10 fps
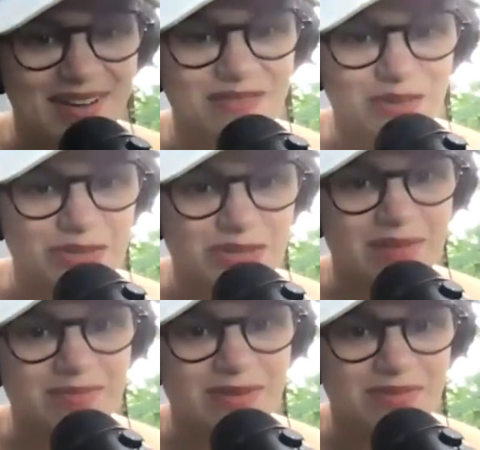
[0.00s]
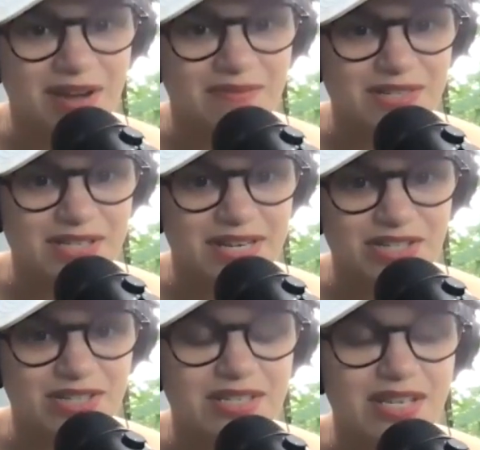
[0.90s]
have those types of
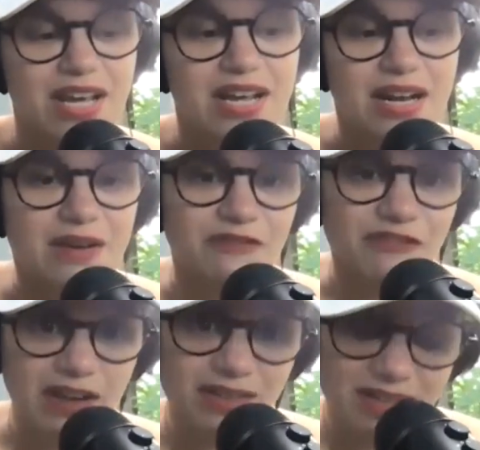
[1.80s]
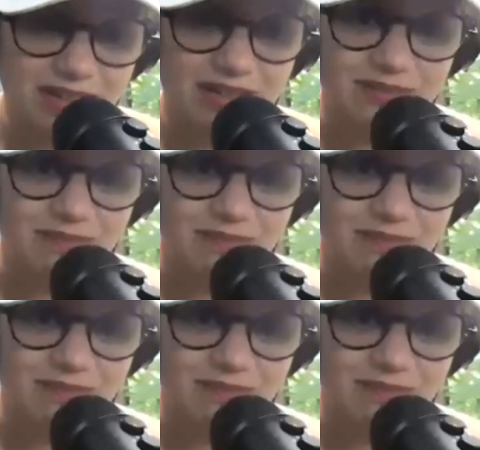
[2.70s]
conversations. Failure